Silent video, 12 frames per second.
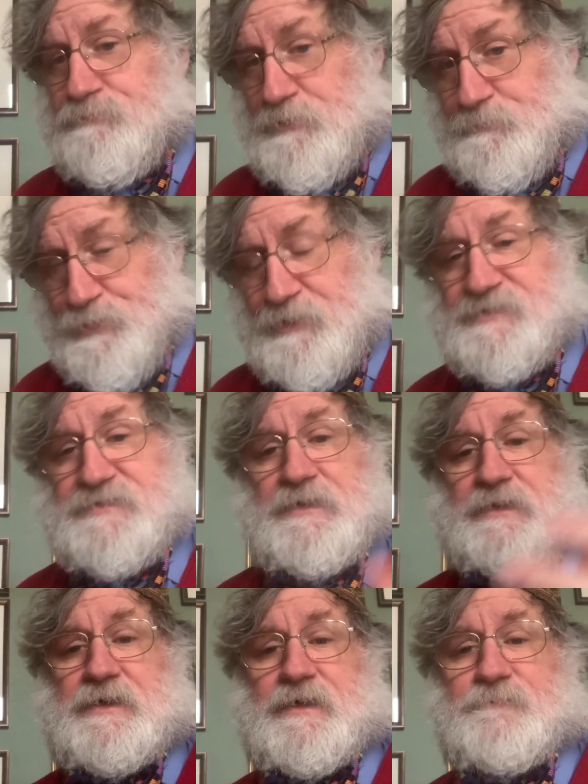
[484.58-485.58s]

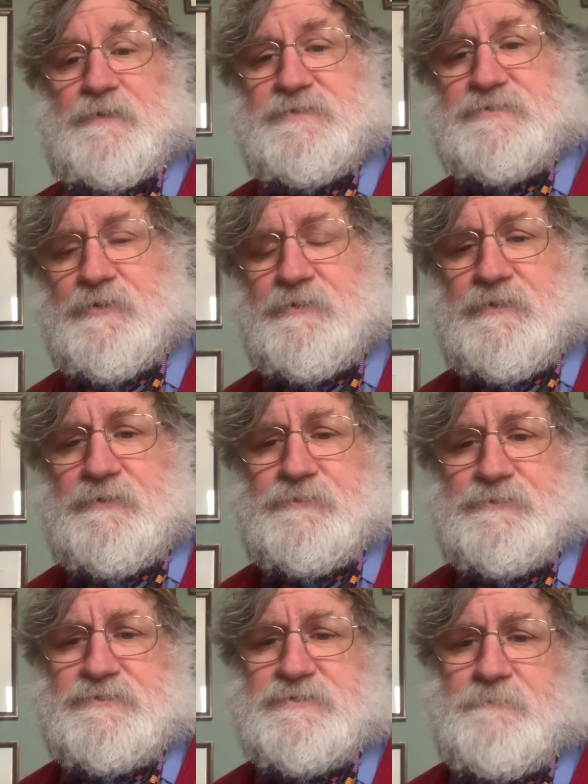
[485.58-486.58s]
Personally, I'm very sorry
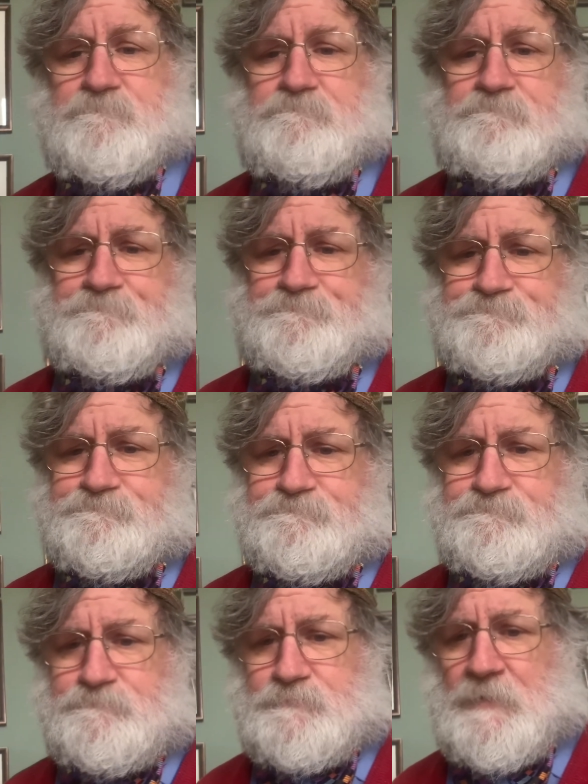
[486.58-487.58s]
that
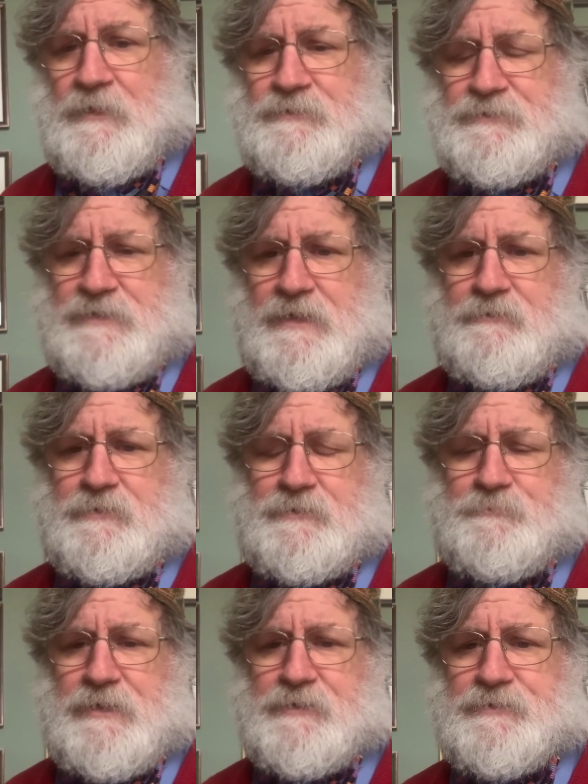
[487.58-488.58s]
that Harry
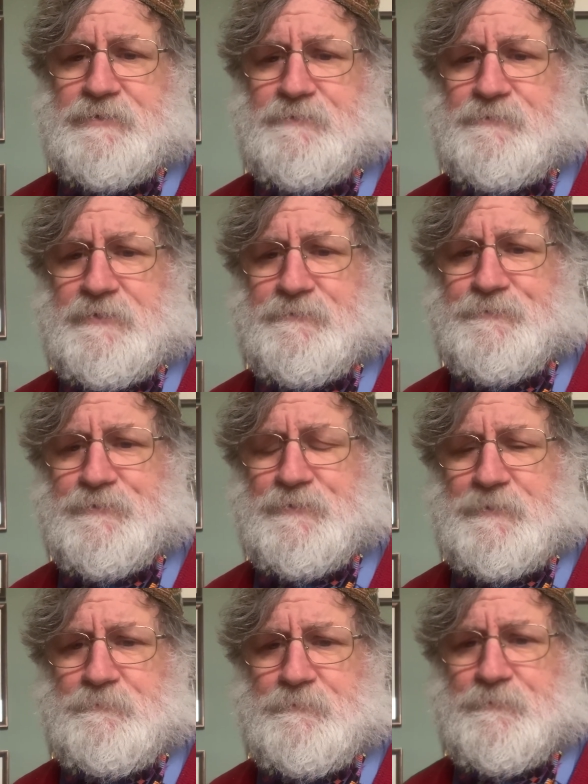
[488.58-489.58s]
and Meghan have left
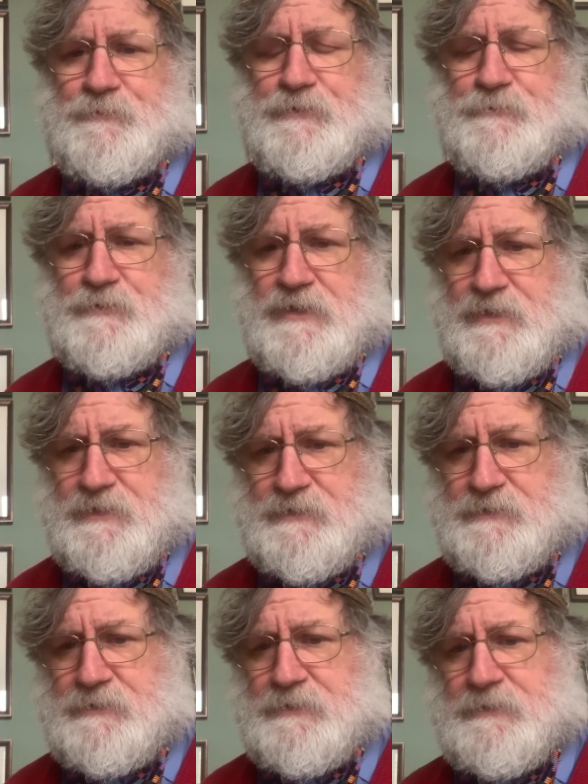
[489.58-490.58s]
the
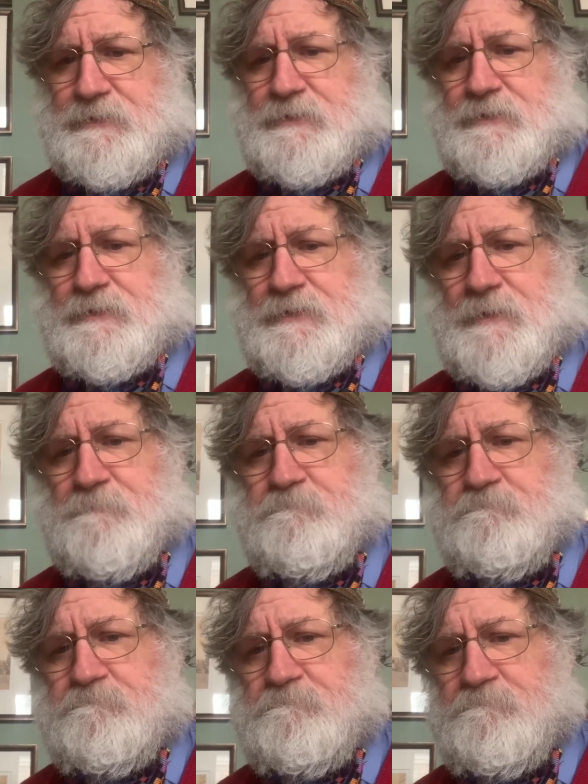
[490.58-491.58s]
UK, but
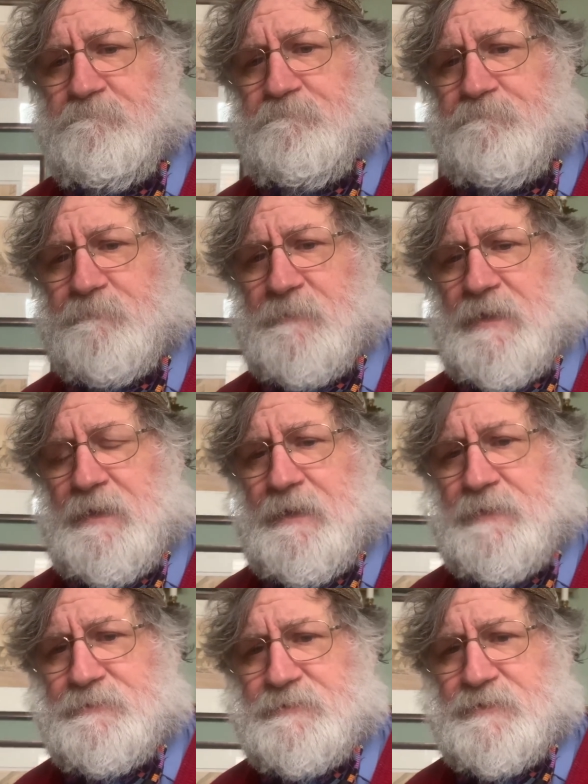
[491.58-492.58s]

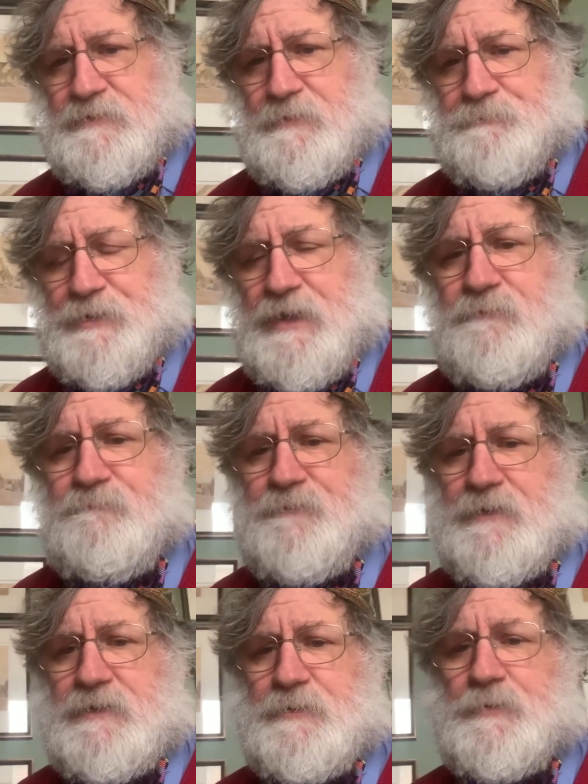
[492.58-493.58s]
I'm
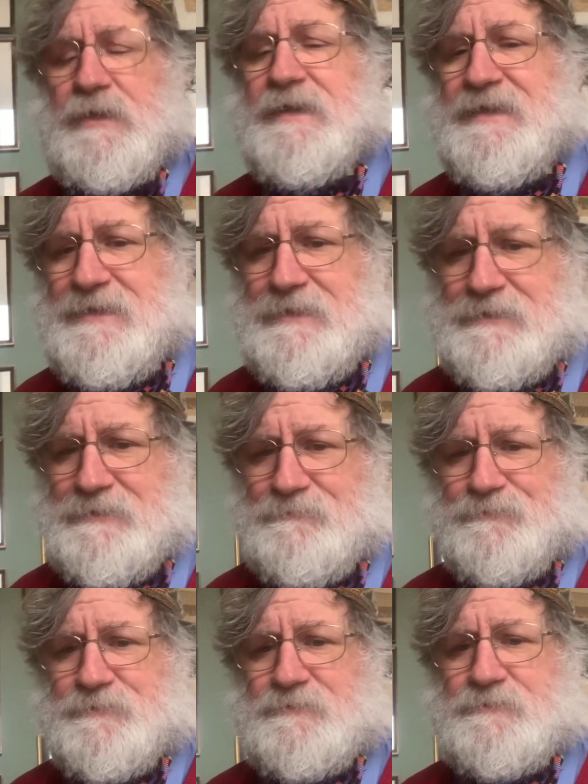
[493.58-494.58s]
very
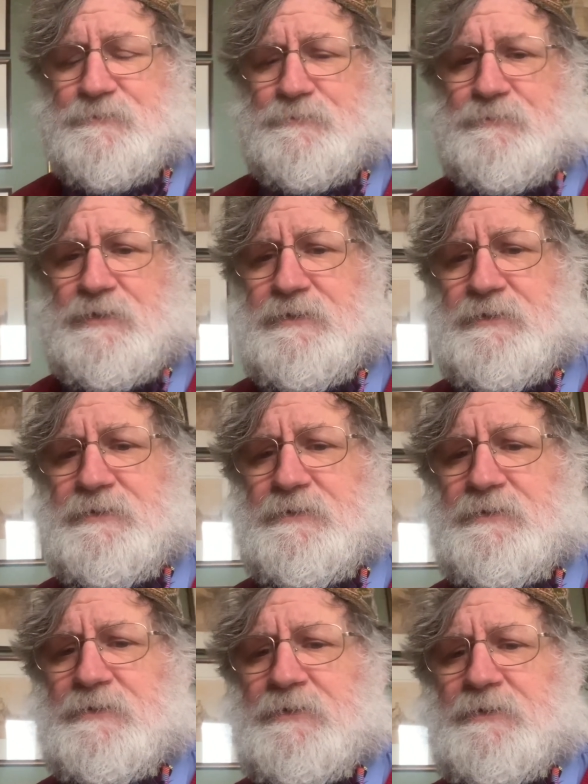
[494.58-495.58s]
relieved to
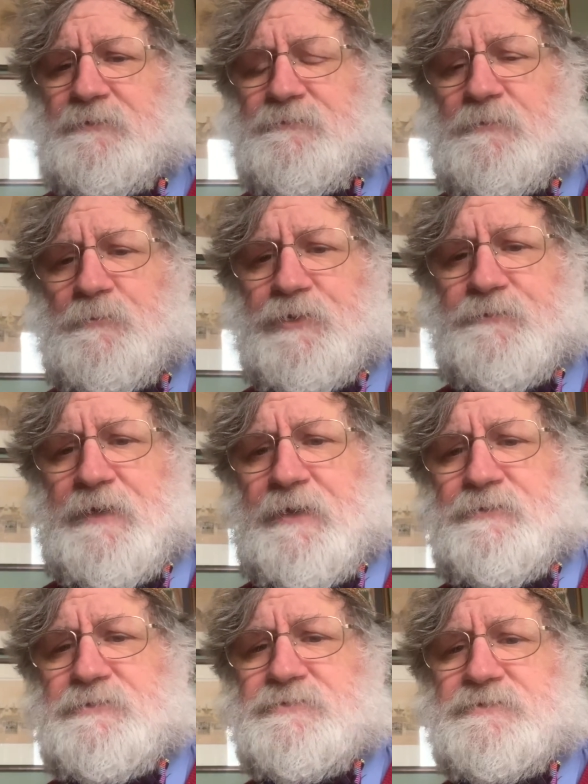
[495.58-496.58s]
hear from one of
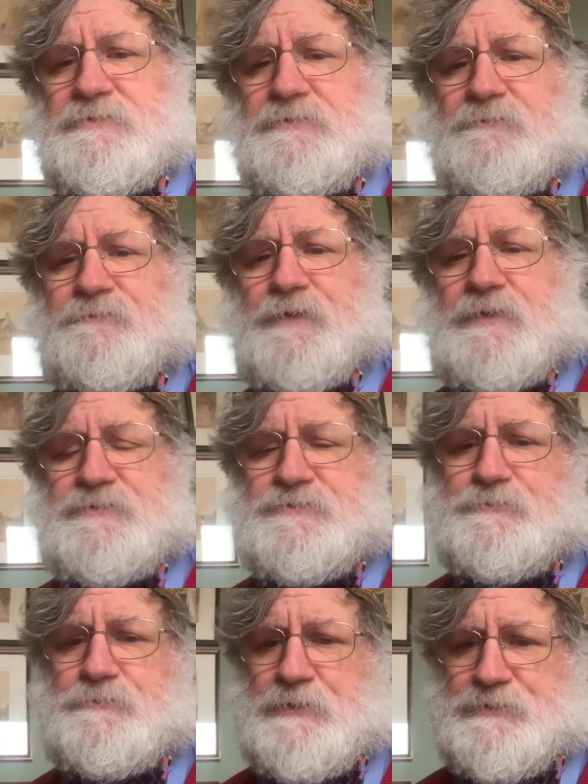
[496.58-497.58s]
Harry's friends
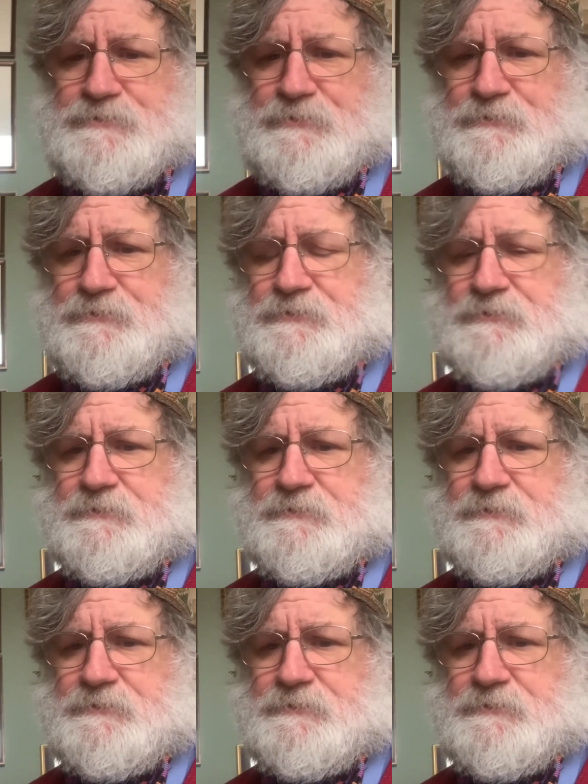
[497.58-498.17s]
who went on